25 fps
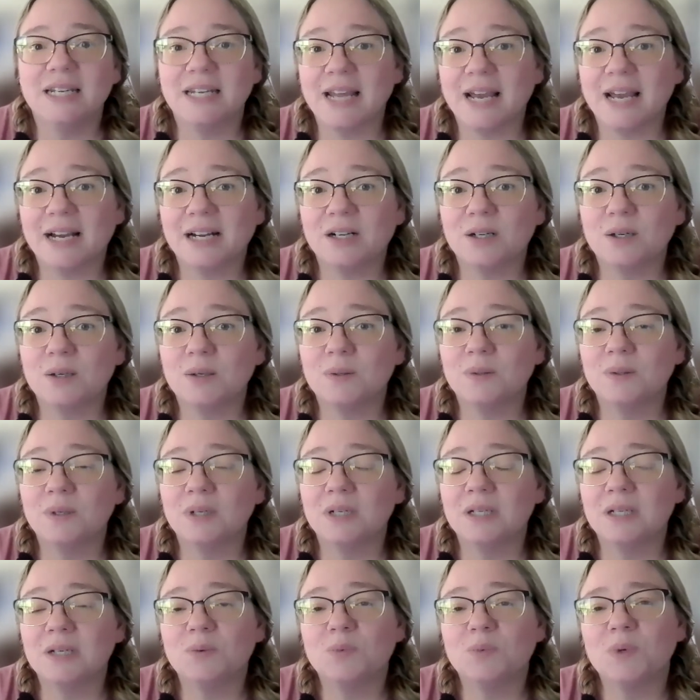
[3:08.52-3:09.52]
Now,
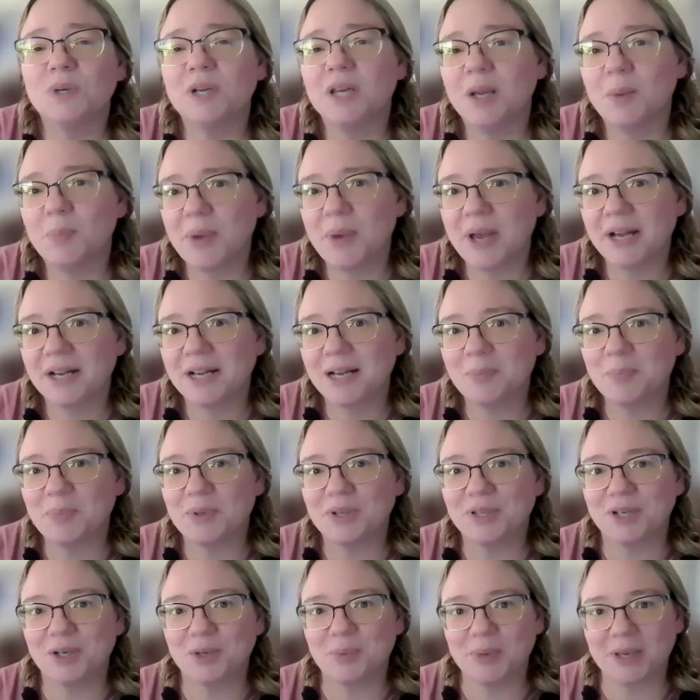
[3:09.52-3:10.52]
we're going to back up a
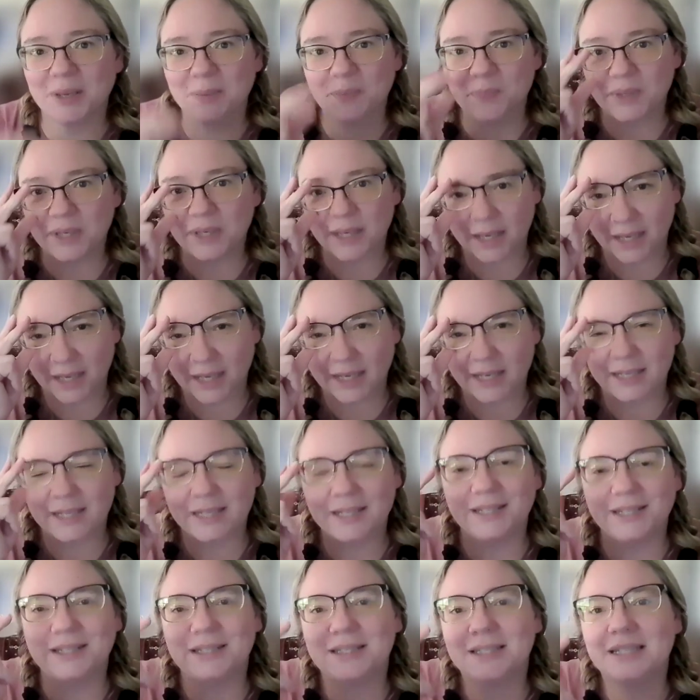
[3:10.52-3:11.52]
little bit
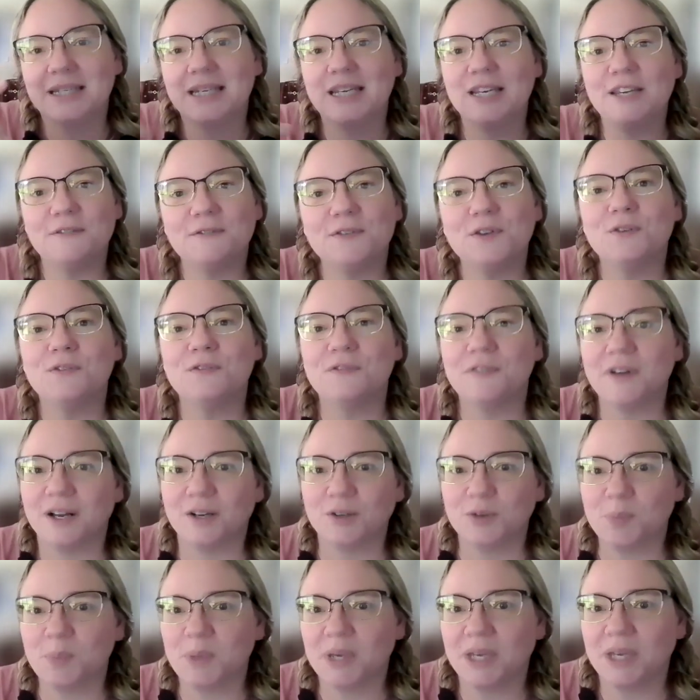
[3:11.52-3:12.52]
because if you
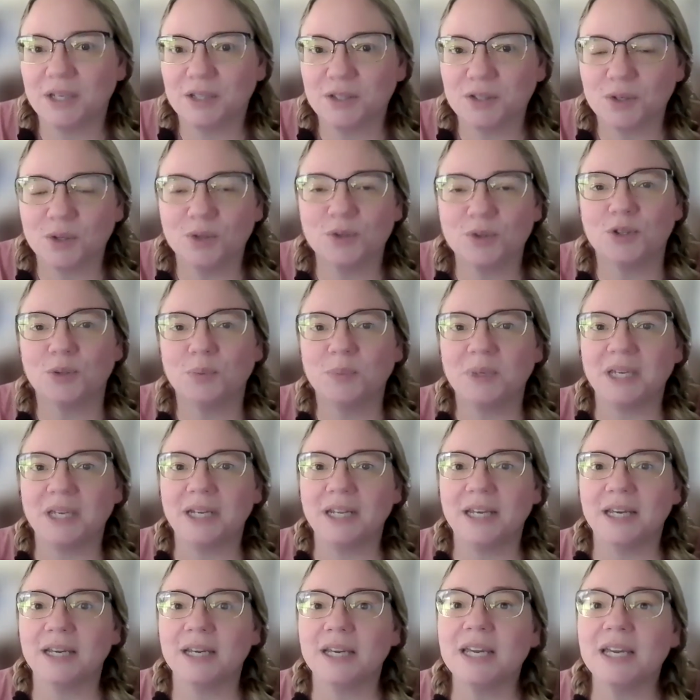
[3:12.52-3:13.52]
found me on social
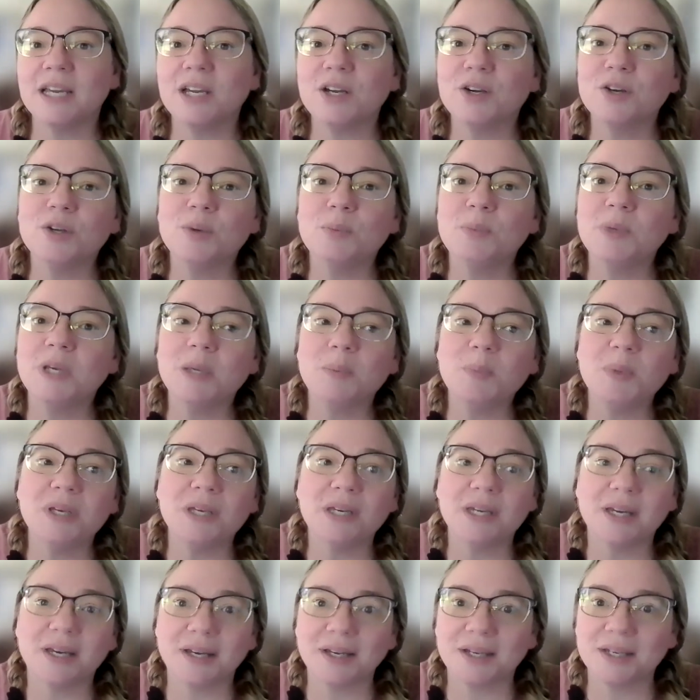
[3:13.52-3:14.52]
media, it could be
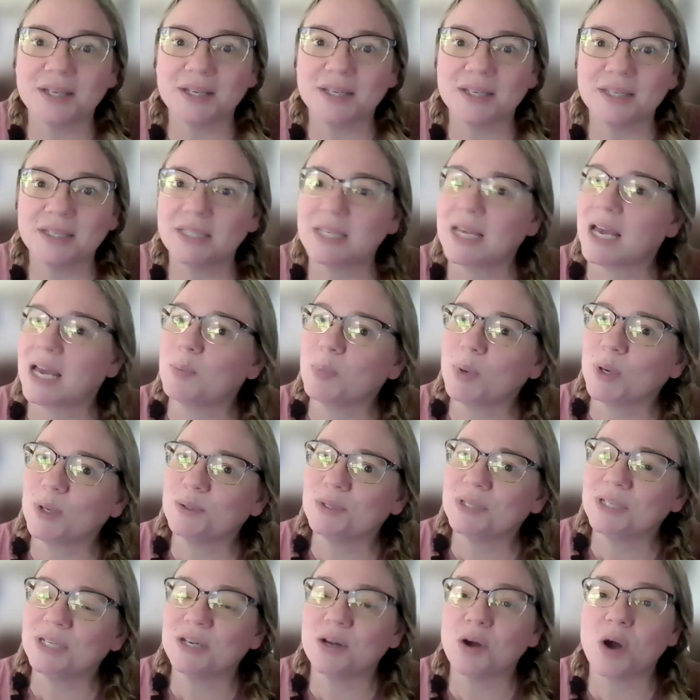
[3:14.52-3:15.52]
because I
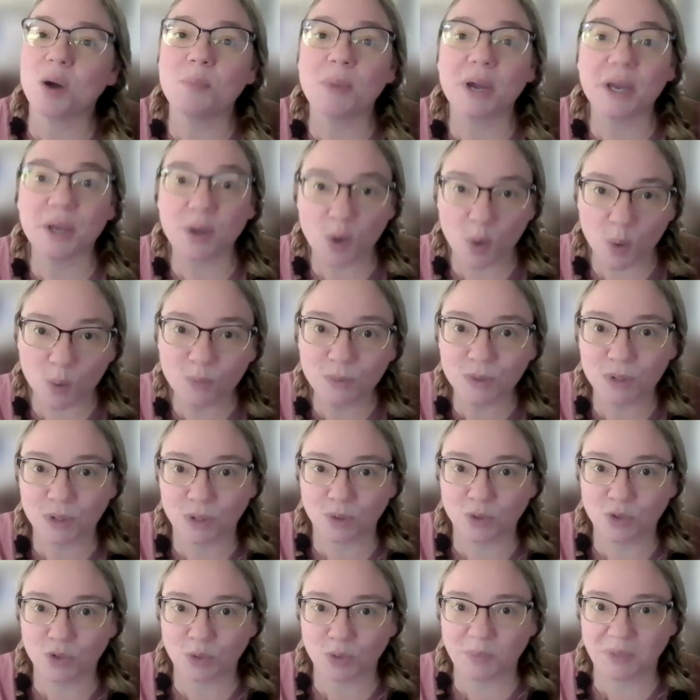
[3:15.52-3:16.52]
posted on my own
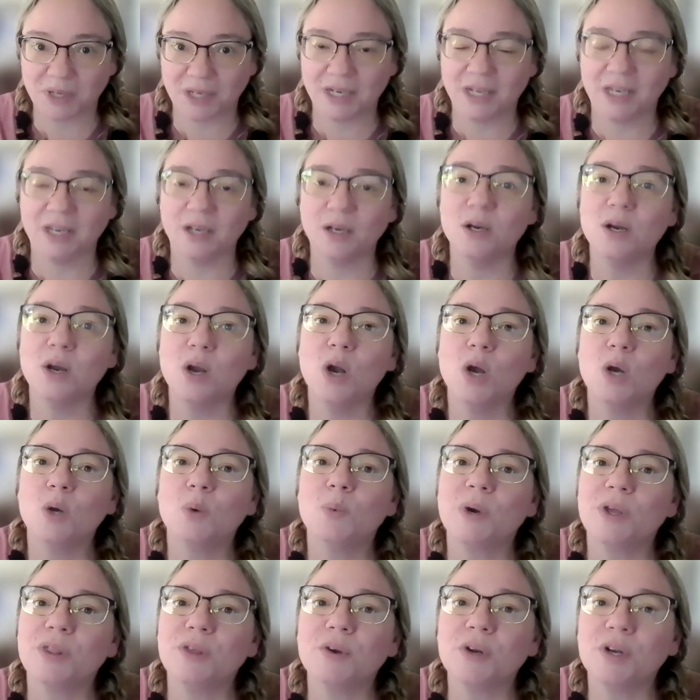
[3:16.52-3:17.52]
social media,
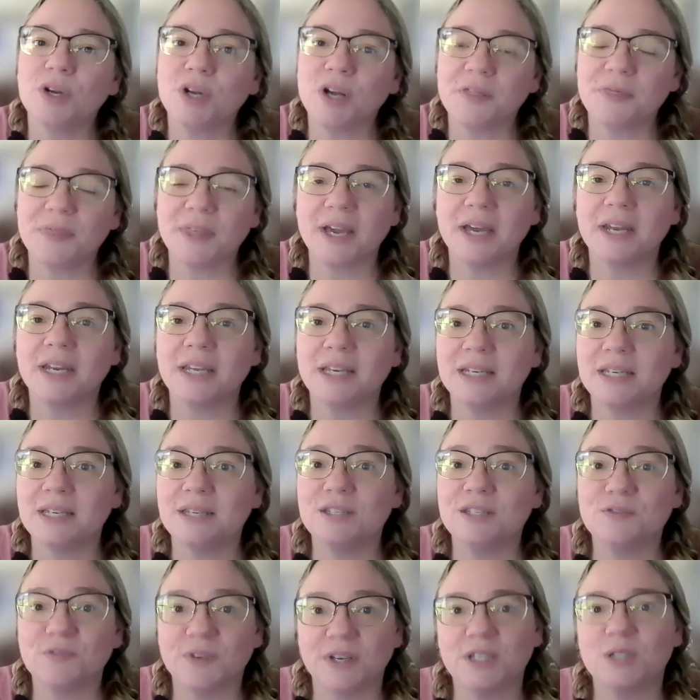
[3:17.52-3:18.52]
whether or not that
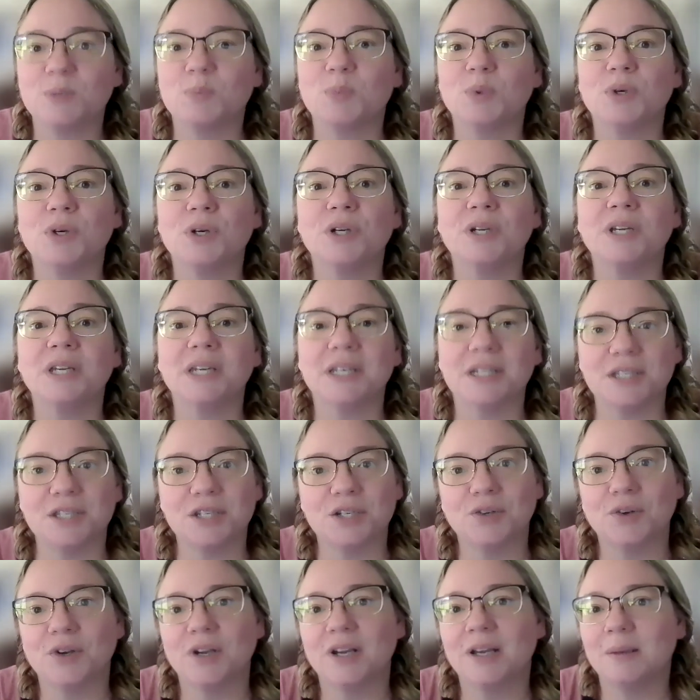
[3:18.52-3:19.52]
is Facebook,
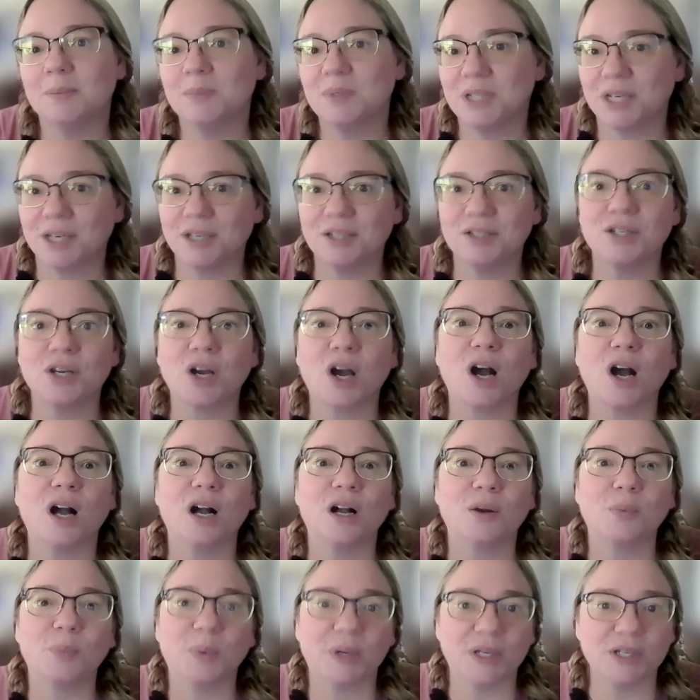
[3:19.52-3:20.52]
Instagram,
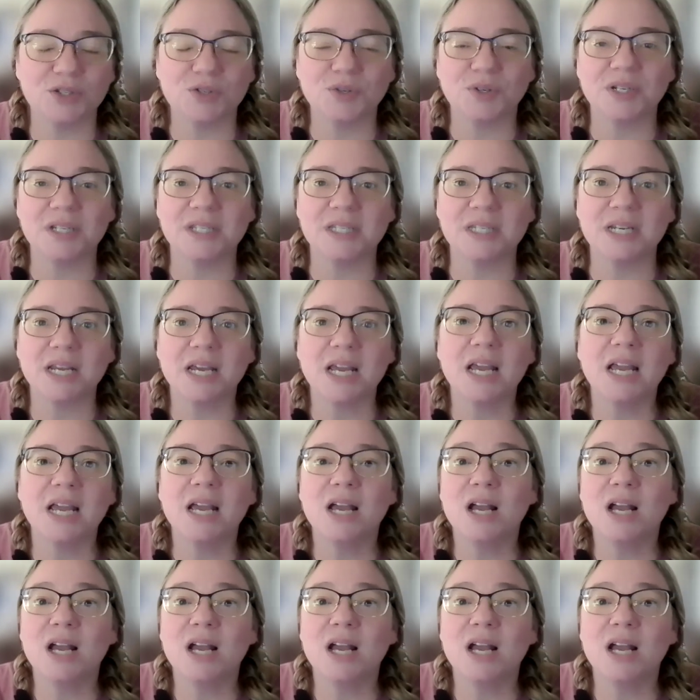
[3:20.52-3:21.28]
TikTok, Pinterest,